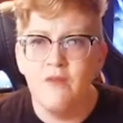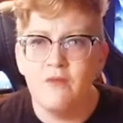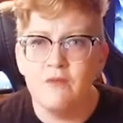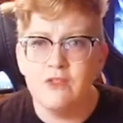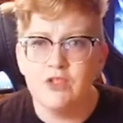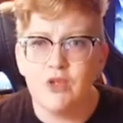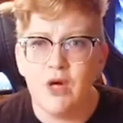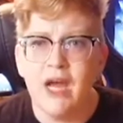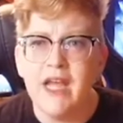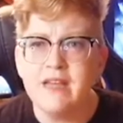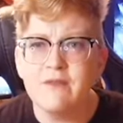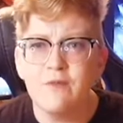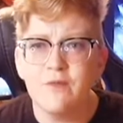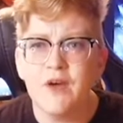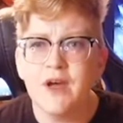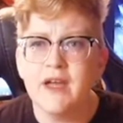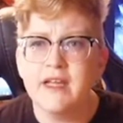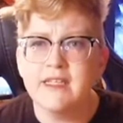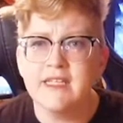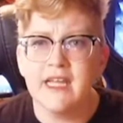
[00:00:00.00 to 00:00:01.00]
Try and
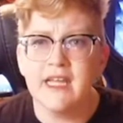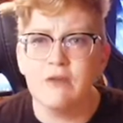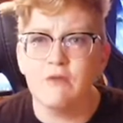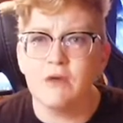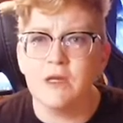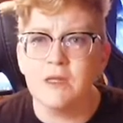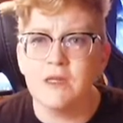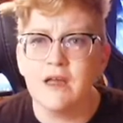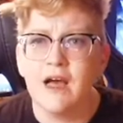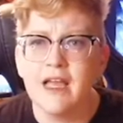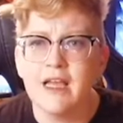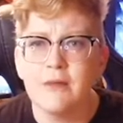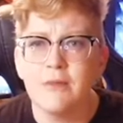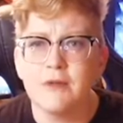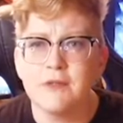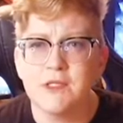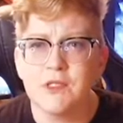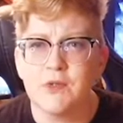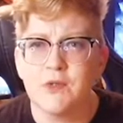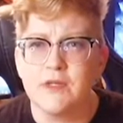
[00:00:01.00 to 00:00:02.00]
find a
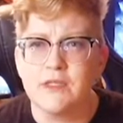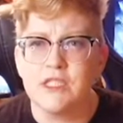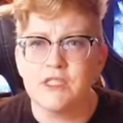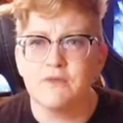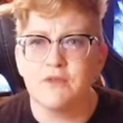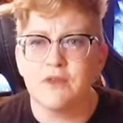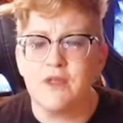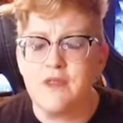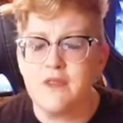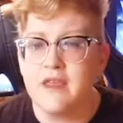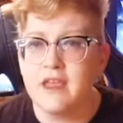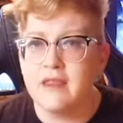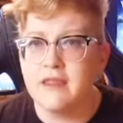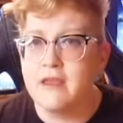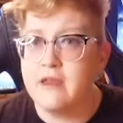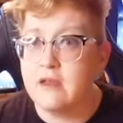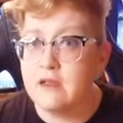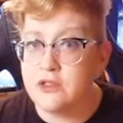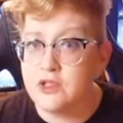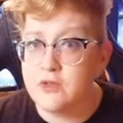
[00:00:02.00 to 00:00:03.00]
reliable source for the thing
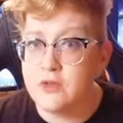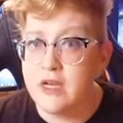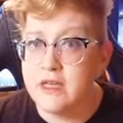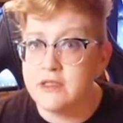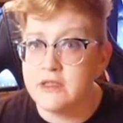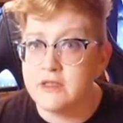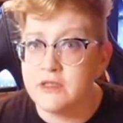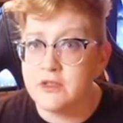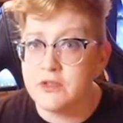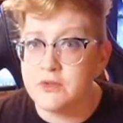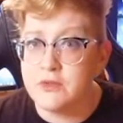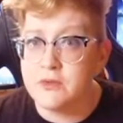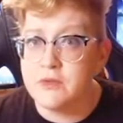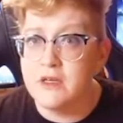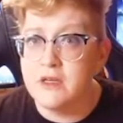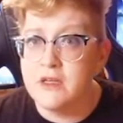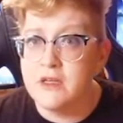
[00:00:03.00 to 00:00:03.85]
that you're trying to do.